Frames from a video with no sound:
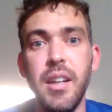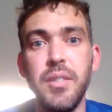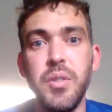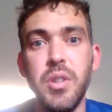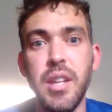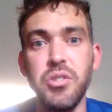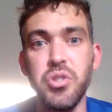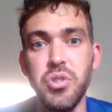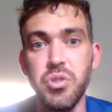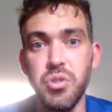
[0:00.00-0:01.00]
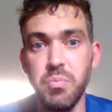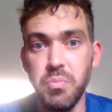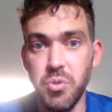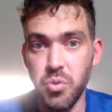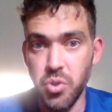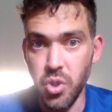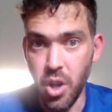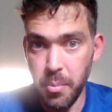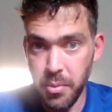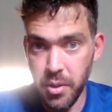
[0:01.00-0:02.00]
if you then just
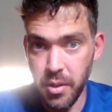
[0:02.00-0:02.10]
stop